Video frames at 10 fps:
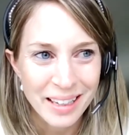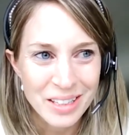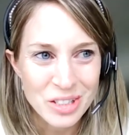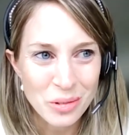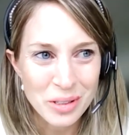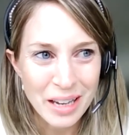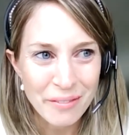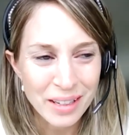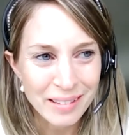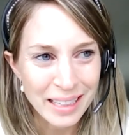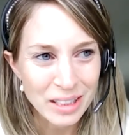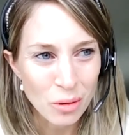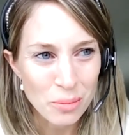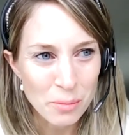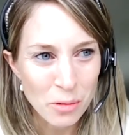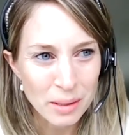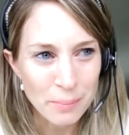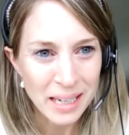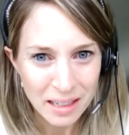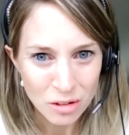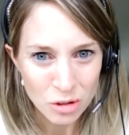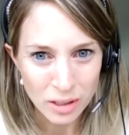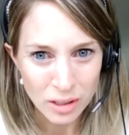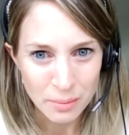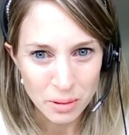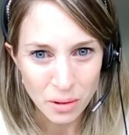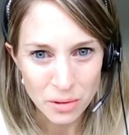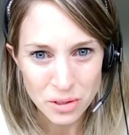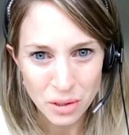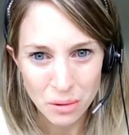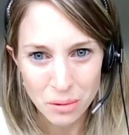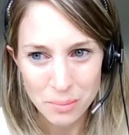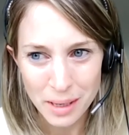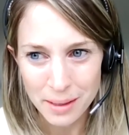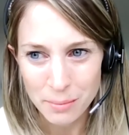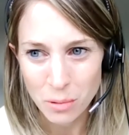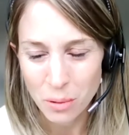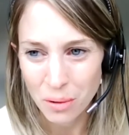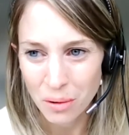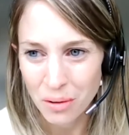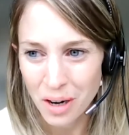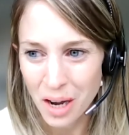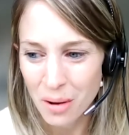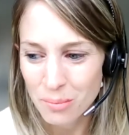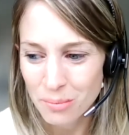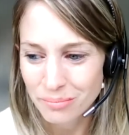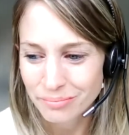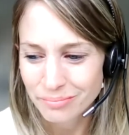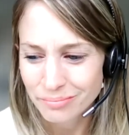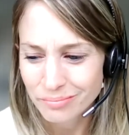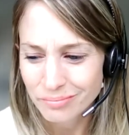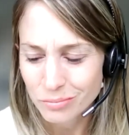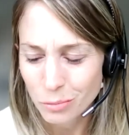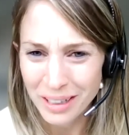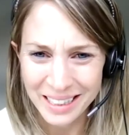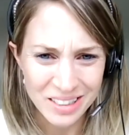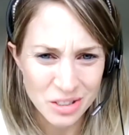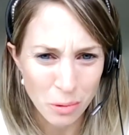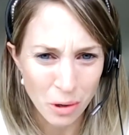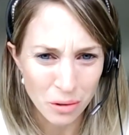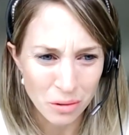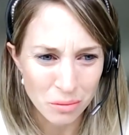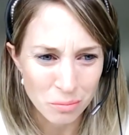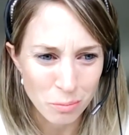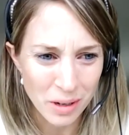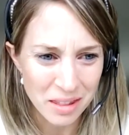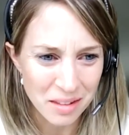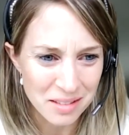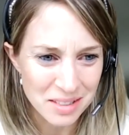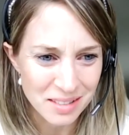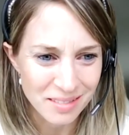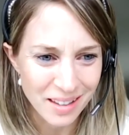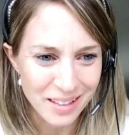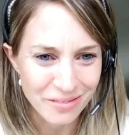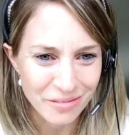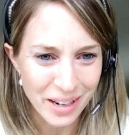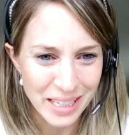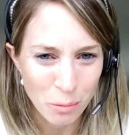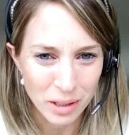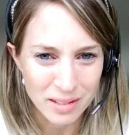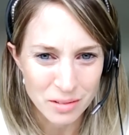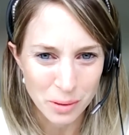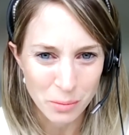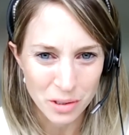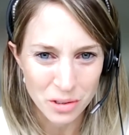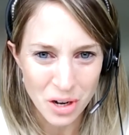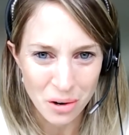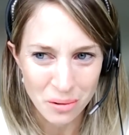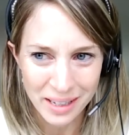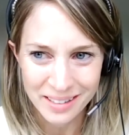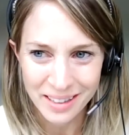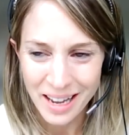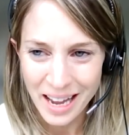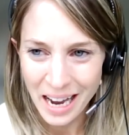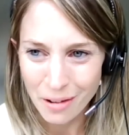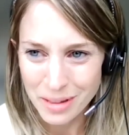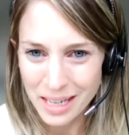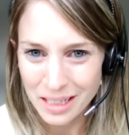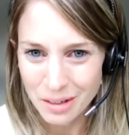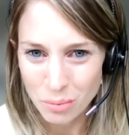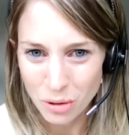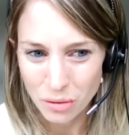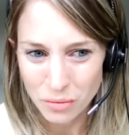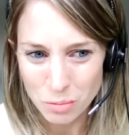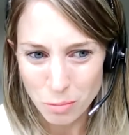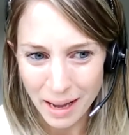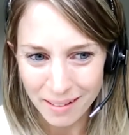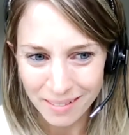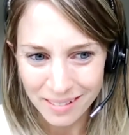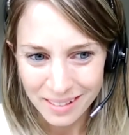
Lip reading: So I feel like they're a bit more at the beginning of their journey, but also maybe more willing to work with us and find out what it is that we want to know and how they can improve as well.